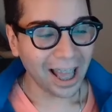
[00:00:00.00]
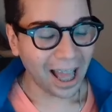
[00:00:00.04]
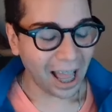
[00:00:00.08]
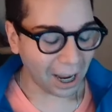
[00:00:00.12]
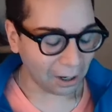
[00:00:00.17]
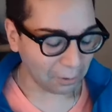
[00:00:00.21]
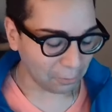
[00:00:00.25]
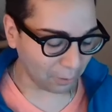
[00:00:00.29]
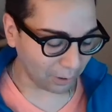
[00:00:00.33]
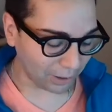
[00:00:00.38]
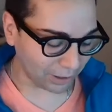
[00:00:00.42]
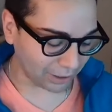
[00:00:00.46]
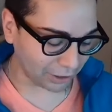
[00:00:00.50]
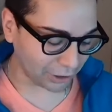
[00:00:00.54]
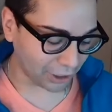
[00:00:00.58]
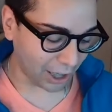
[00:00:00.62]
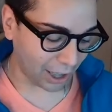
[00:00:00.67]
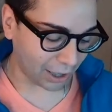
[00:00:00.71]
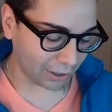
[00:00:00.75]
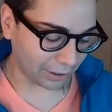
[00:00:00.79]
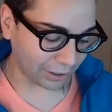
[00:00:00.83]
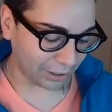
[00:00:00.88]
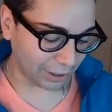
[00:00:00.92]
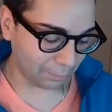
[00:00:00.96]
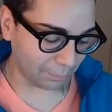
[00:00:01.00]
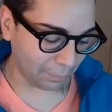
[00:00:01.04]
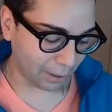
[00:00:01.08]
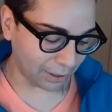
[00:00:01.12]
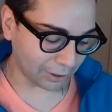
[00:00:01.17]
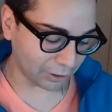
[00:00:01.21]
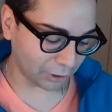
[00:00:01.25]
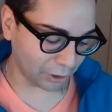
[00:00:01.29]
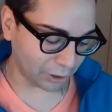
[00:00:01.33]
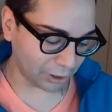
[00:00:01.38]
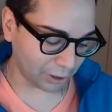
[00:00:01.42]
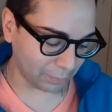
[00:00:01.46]
I was channeling the
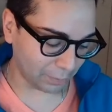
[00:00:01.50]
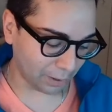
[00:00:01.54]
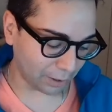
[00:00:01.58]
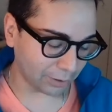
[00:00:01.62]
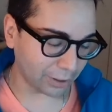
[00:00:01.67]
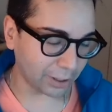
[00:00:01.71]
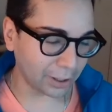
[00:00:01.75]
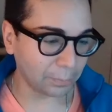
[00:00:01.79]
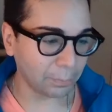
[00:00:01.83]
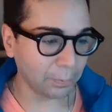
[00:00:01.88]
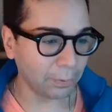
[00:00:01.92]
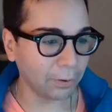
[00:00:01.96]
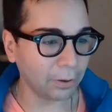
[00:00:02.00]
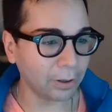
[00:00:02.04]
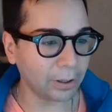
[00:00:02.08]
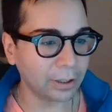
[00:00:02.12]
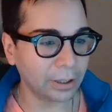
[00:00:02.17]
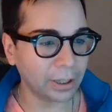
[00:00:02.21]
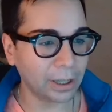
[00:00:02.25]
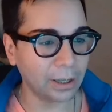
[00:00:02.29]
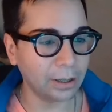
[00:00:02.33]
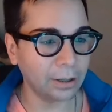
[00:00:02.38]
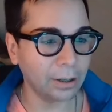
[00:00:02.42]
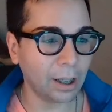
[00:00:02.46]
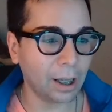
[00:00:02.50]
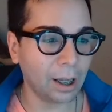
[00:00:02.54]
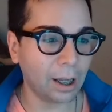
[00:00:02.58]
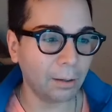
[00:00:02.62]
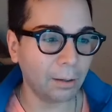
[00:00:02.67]
message about this person